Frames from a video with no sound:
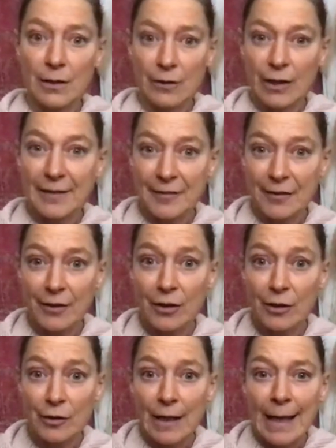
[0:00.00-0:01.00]
It's a
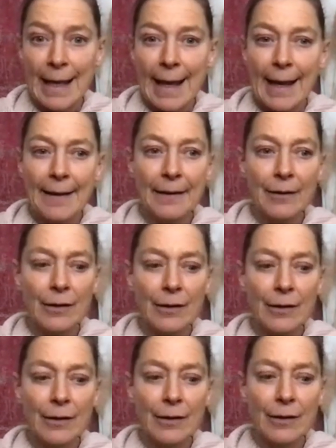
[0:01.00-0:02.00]
lot. And
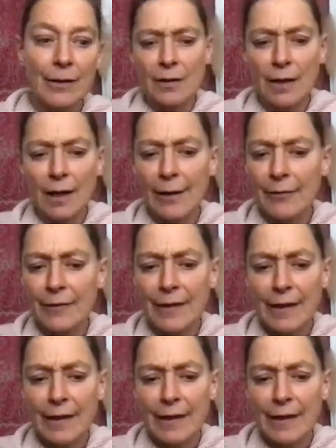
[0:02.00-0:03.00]
I
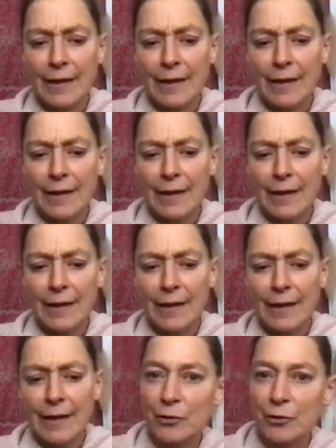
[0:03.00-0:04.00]
never thought it would
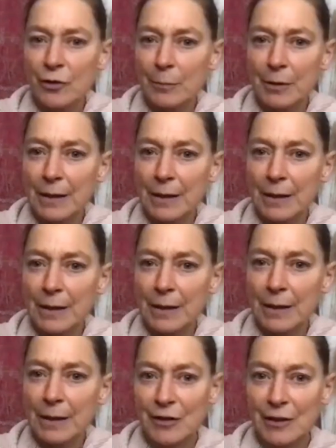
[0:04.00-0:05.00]
be possible again,
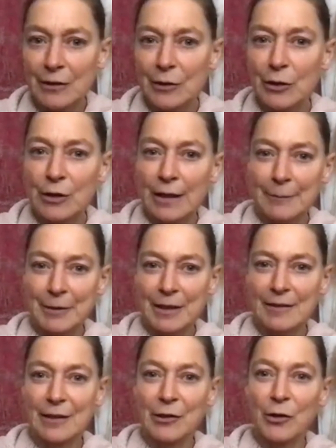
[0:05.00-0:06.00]
because I thought I'm
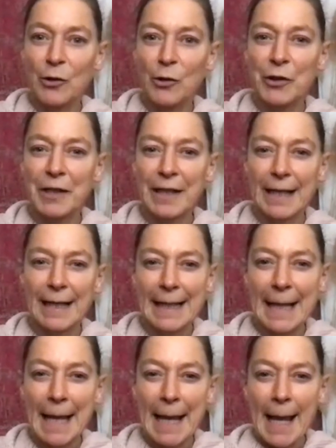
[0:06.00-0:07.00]
getting older and
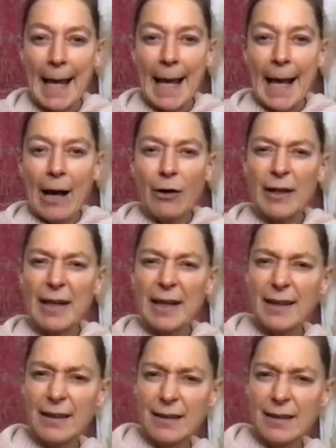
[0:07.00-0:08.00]

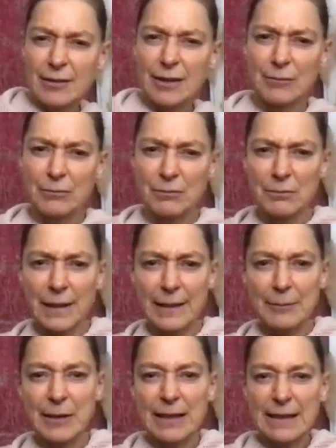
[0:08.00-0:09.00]
okay, maybe
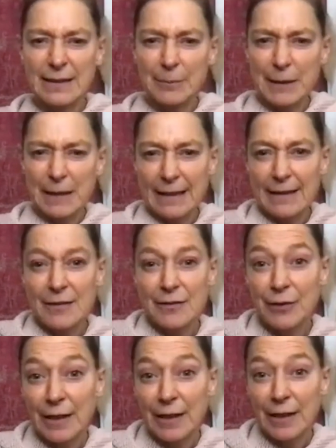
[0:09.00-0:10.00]
a little bit less
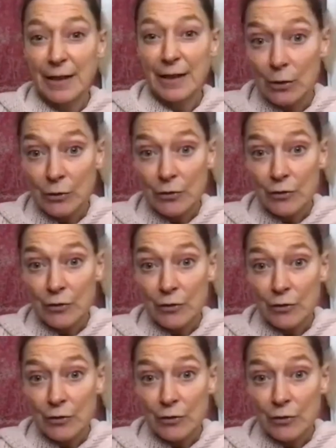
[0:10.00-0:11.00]
flexible
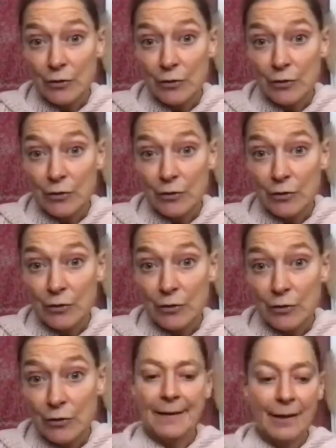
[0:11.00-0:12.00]
also.
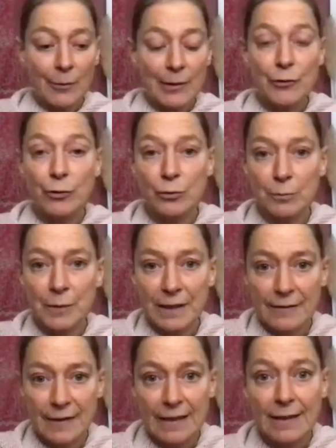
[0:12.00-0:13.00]
And now I do my
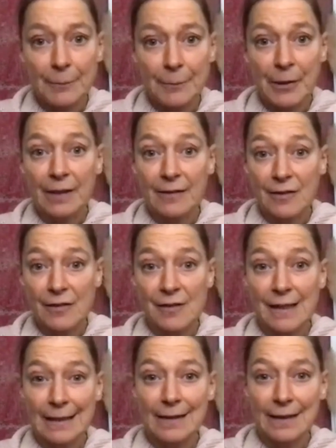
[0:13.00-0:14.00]
daily practice daily.